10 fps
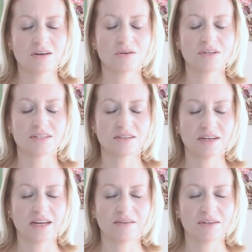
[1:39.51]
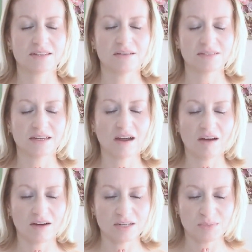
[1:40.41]
we're just going to give ourselves
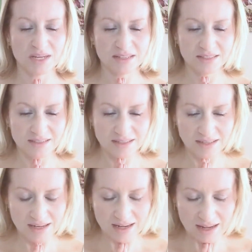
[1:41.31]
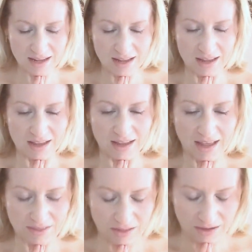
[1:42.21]
encouragement
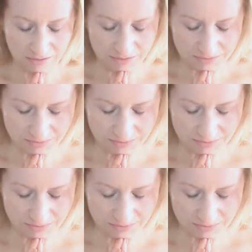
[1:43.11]
and love.